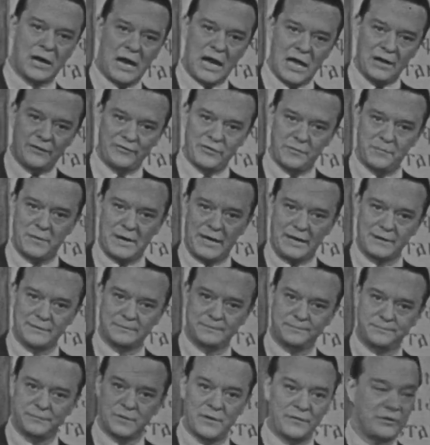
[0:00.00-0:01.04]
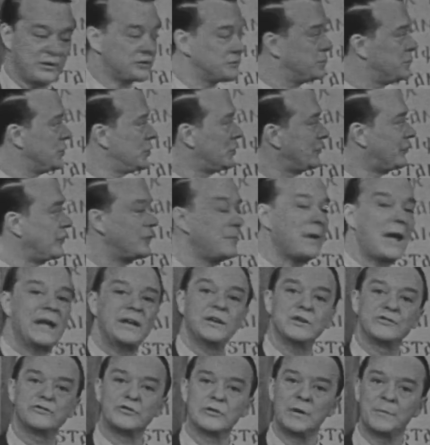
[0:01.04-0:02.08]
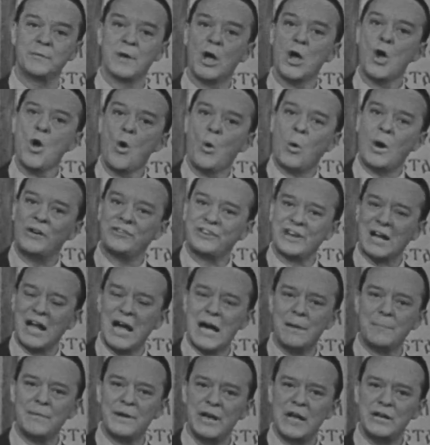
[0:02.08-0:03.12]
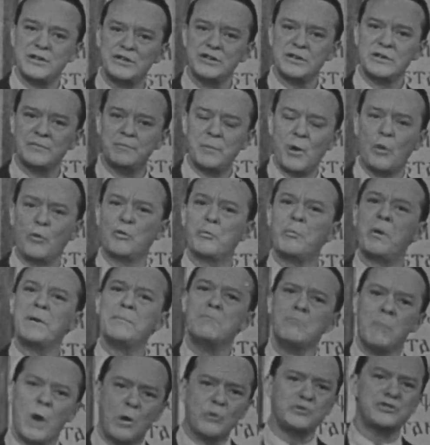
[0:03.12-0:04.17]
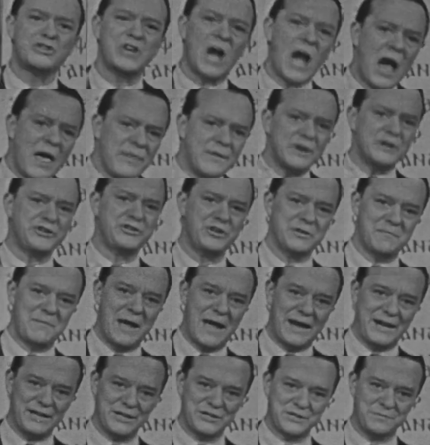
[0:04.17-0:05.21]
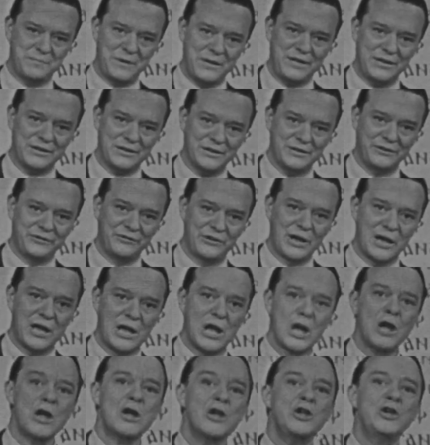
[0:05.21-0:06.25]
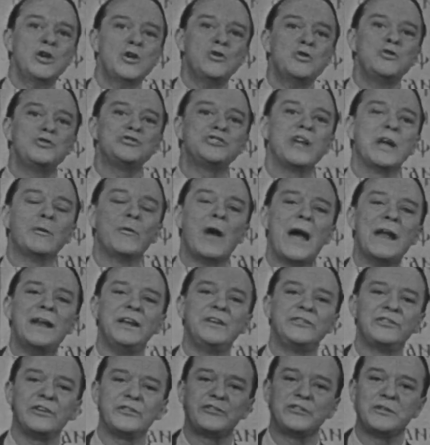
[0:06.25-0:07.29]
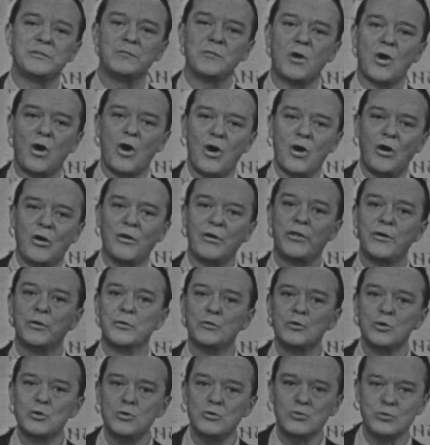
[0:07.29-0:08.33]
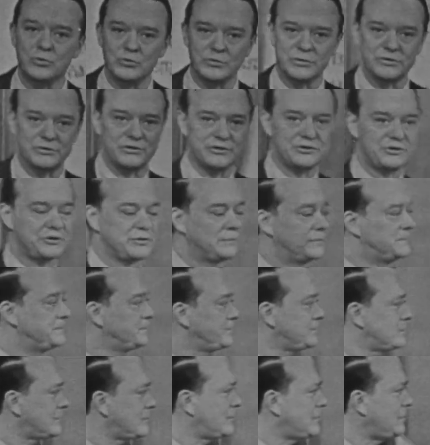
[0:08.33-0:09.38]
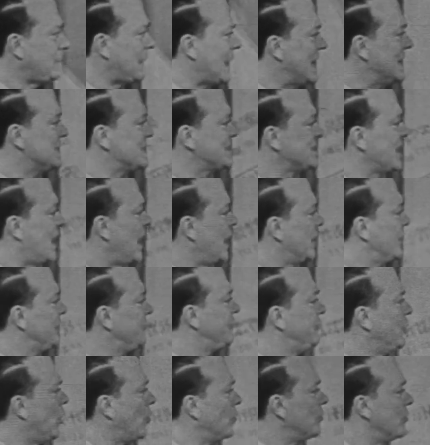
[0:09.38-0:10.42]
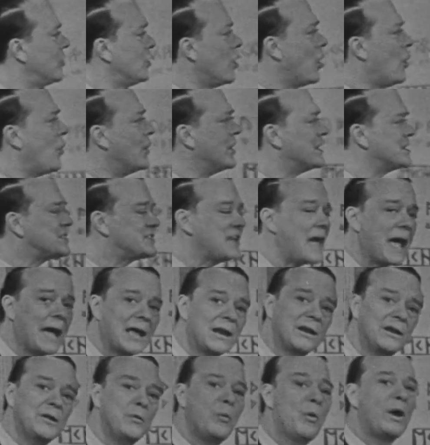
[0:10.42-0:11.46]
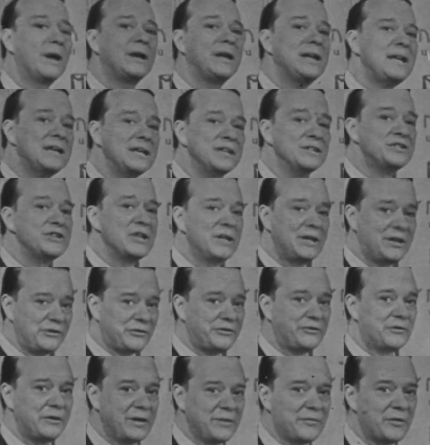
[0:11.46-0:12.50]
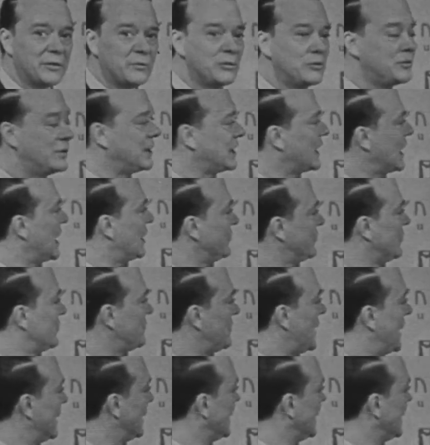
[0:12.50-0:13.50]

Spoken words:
alphabet of this beautiful manuscript was a combination of both, but most other Germanic speakers used a writing system called the runes. And scholars don't know exactly what is the history of the runic alphabet.